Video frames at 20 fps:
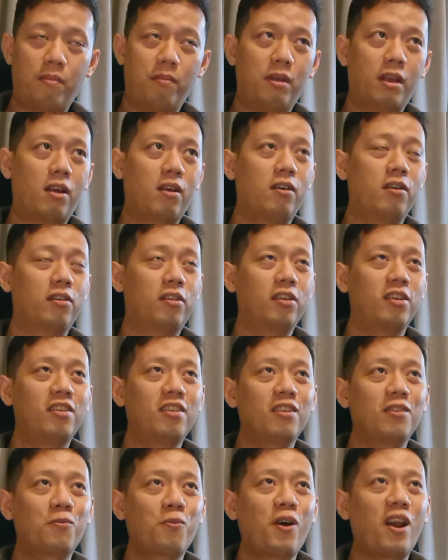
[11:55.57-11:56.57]
because
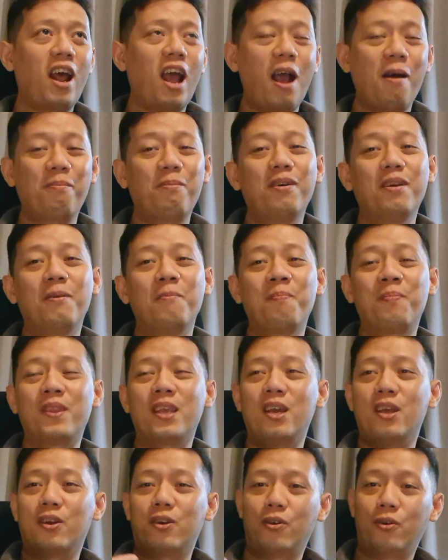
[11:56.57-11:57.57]
this is what happened
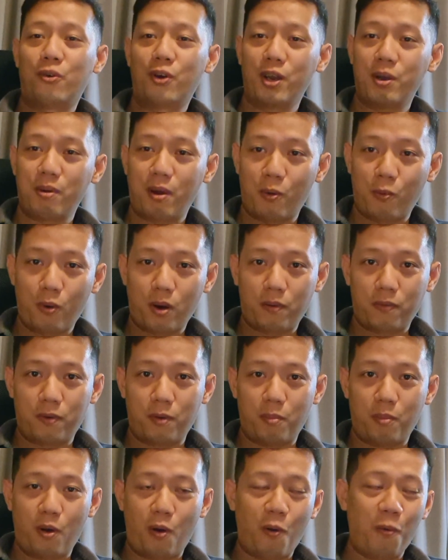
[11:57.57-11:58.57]
during my work
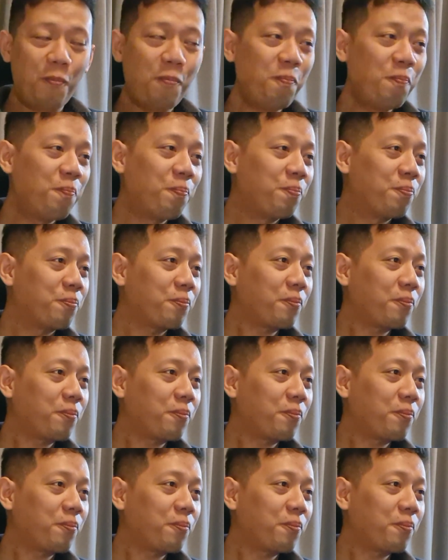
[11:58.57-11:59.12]
from home.